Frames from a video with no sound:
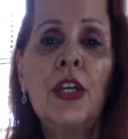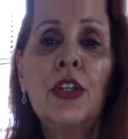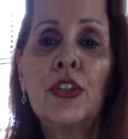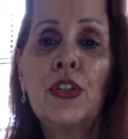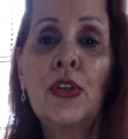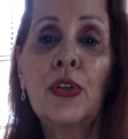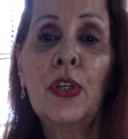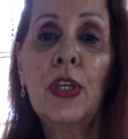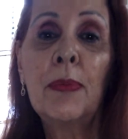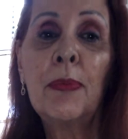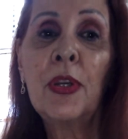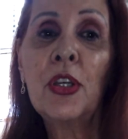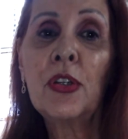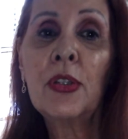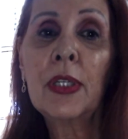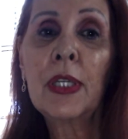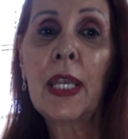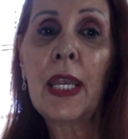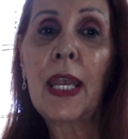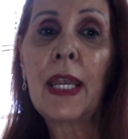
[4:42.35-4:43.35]
to
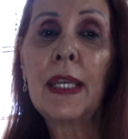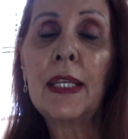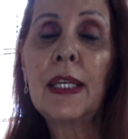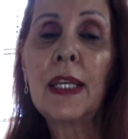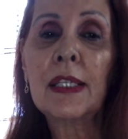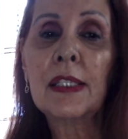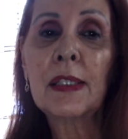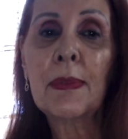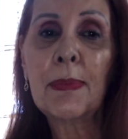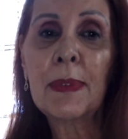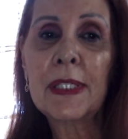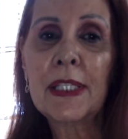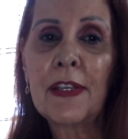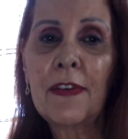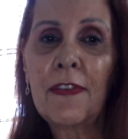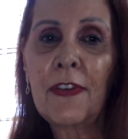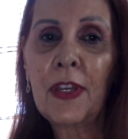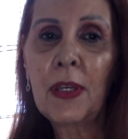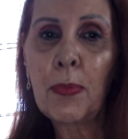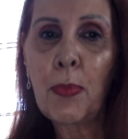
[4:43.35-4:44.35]
communicate a
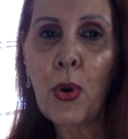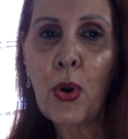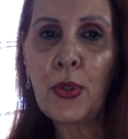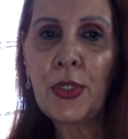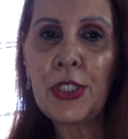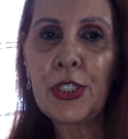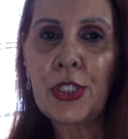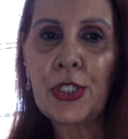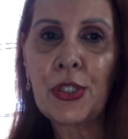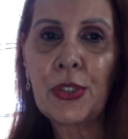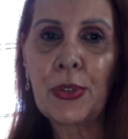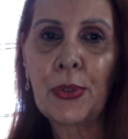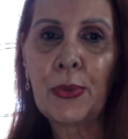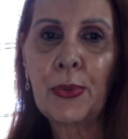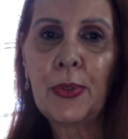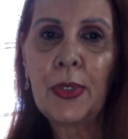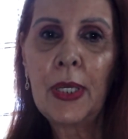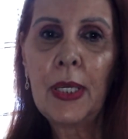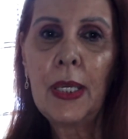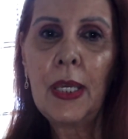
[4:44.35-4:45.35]
specific point to.